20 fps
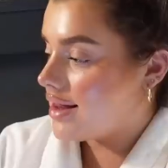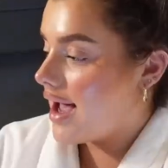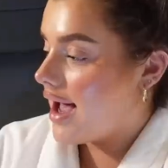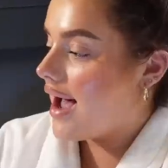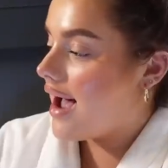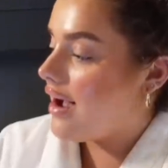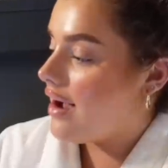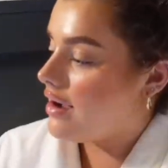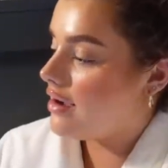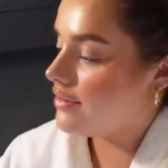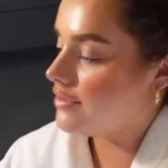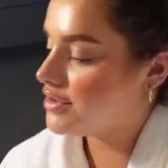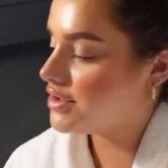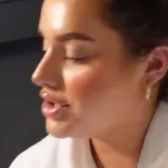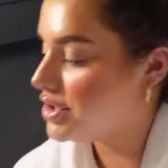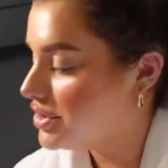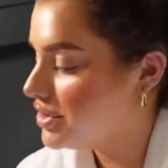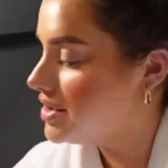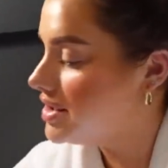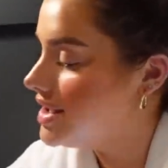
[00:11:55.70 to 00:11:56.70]
That
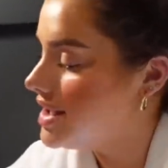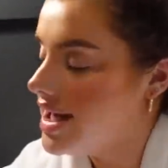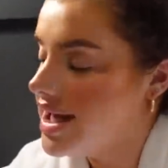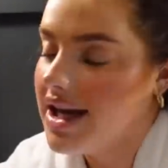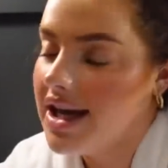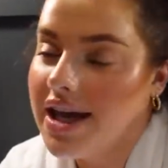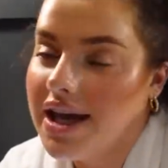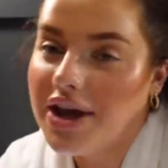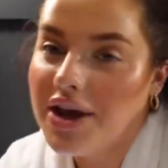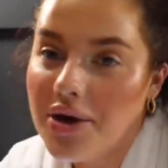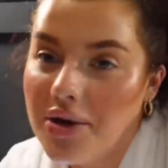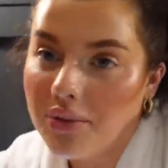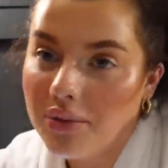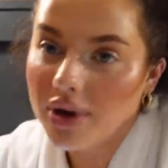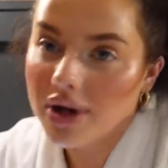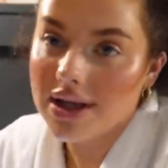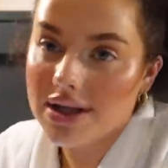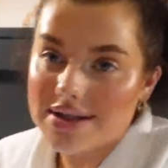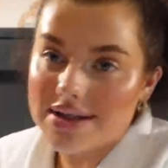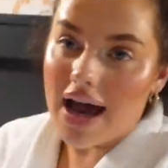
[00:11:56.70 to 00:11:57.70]
afternoon tea
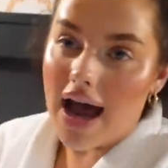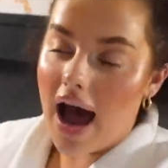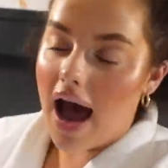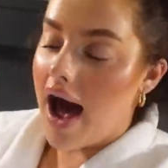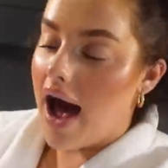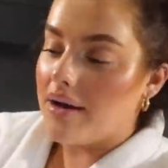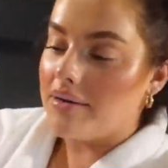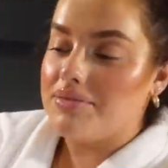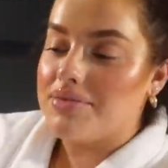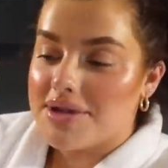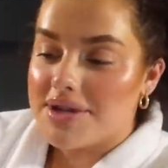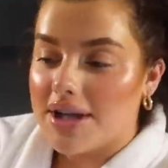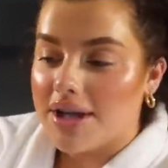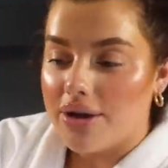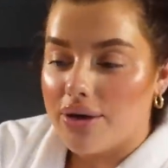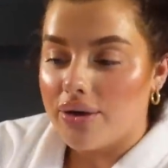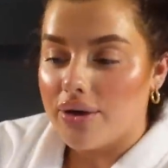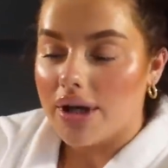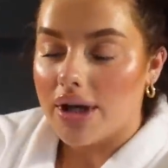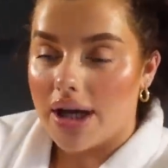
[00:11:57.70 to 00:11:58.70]
was
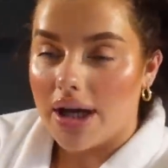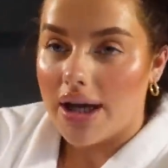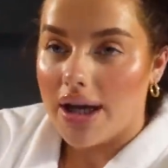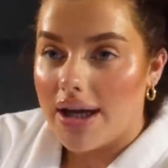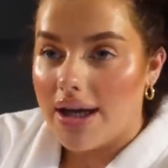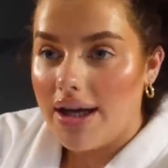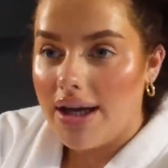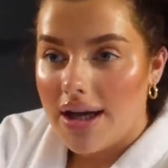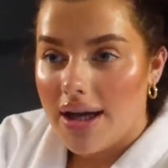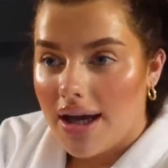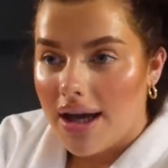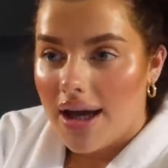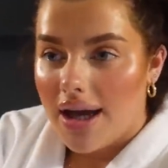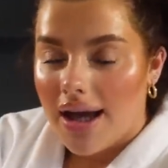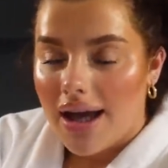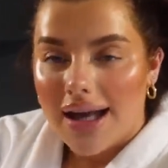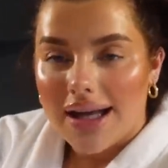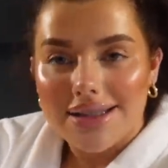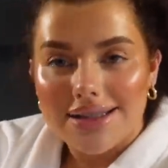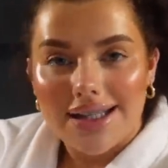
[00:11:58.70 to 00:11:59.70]
absolutely
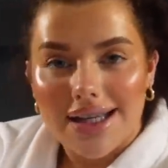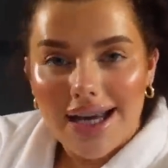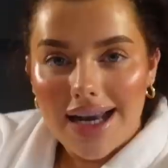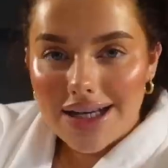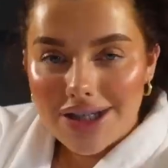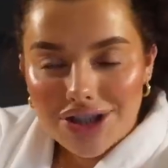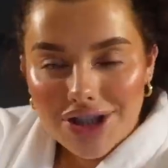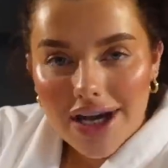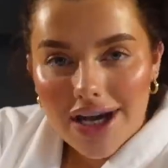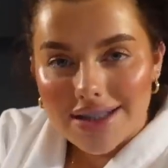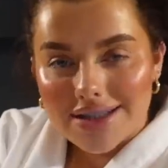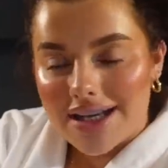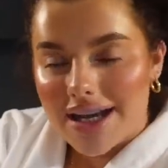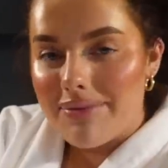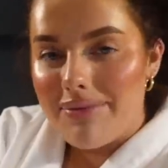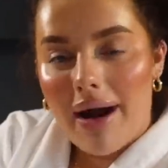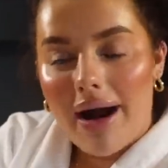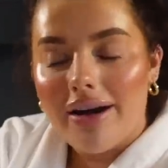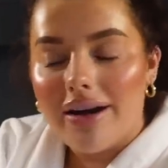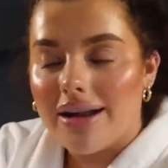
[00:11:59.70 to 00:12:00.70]
delicious and
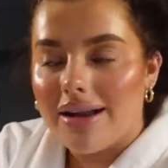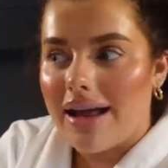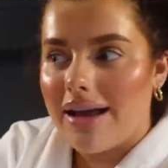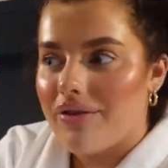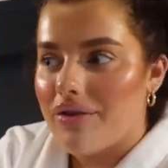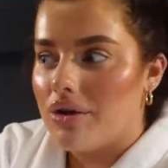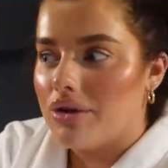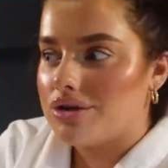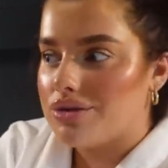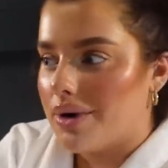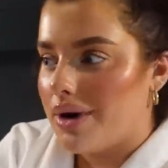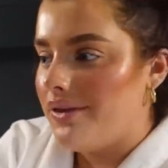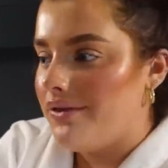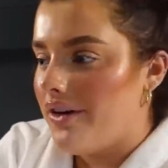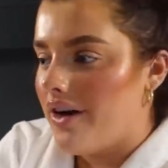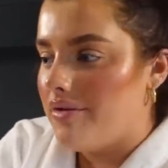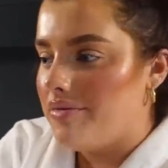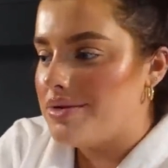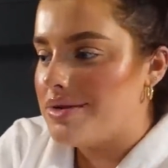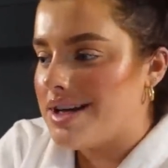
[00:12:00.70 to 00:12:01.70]
apparently they've got
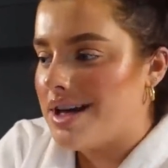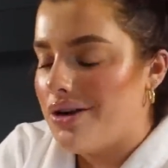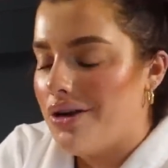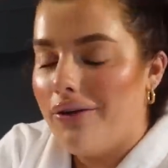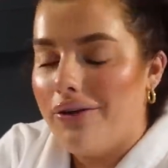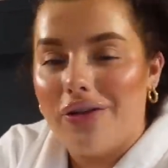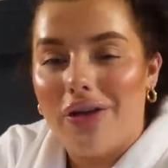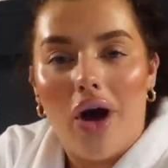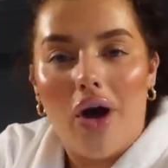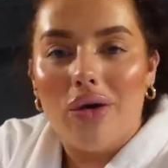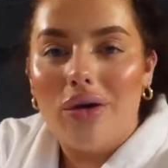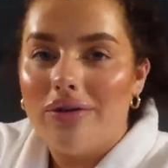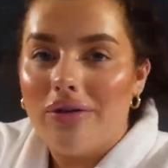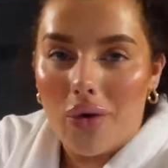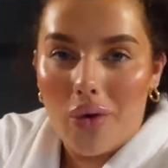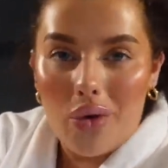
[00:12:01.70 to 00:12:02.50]
25% off the whole of